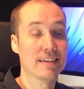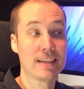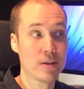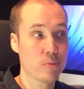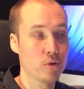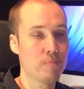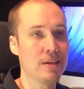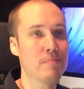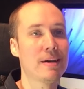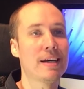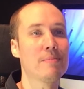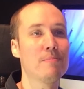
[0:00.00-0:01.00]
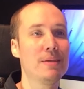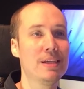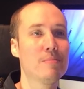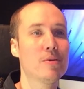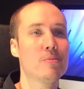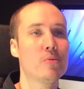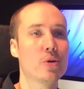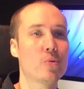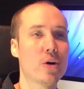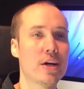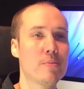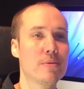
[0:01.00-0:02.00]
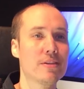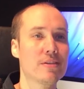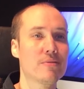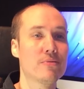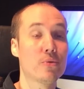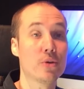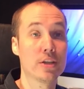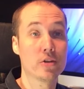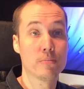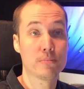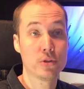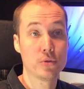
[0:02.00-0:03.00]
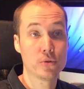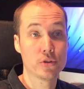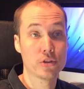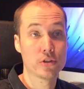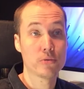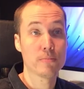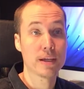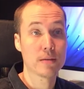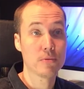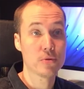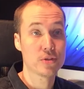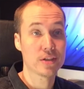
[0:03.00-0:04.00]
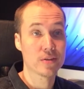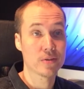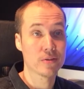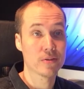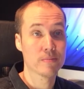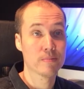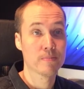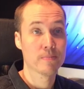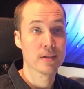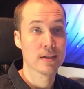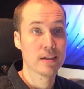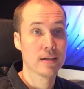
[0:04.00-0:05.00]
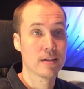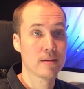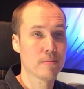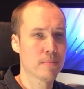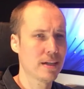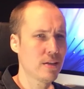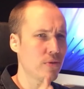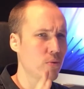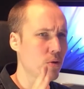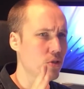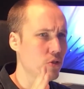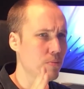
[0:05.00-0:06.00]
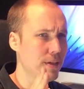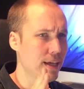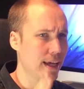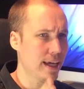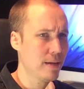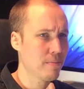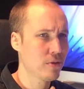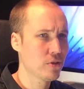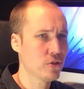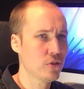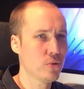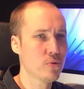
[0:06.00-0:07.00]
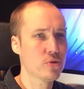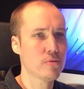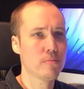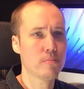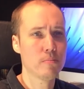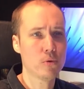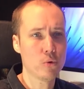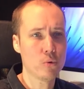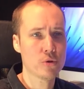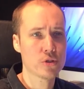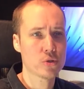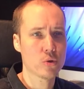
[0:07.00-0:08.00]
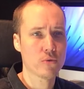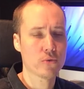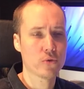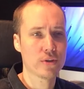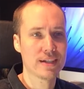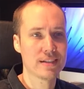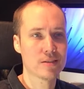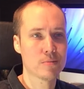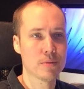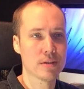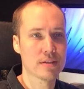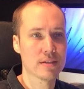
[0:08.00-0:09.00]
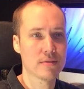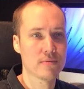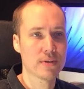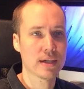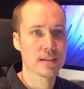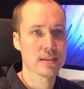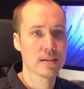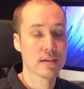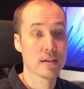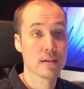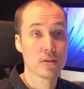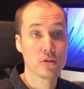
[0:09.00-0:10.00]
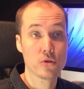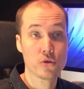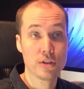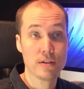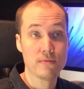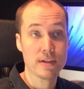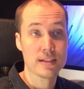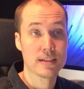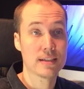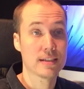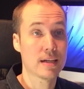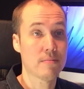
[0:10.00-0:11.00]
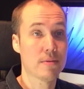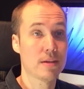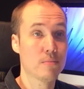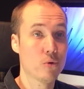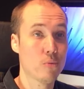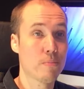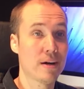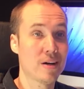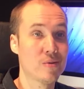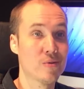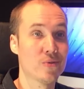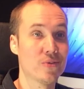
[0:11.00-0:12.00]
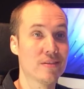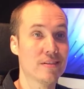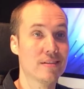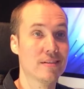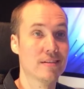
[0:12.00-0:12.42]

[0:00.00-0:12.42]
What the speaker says: That would be my minimum requirement for a computer to make music on. But if you want to be able to use more software instruments and effects, you should invest in something more powerful.